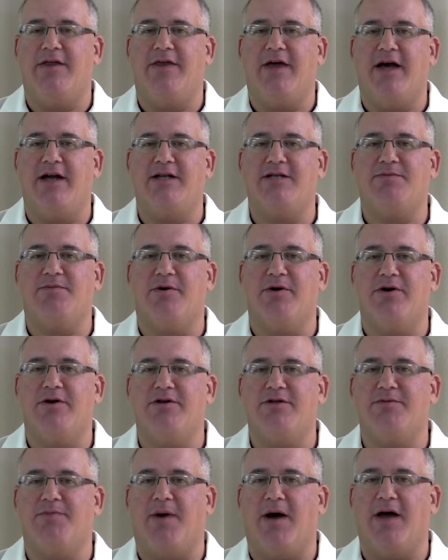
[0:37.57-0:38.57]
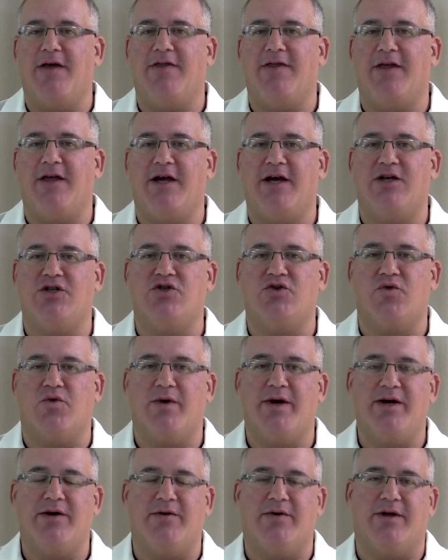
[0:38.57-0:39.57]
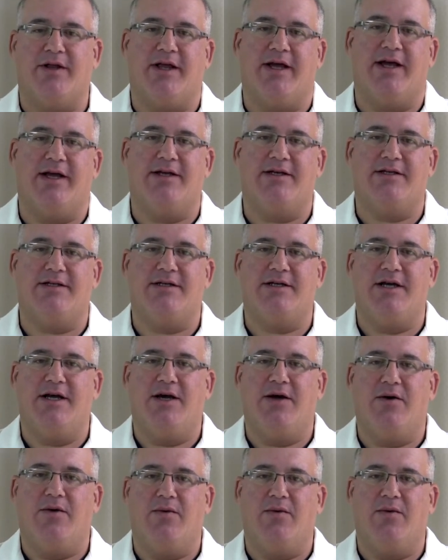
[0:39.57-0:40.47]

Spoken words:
that is produced by the adrenal glands.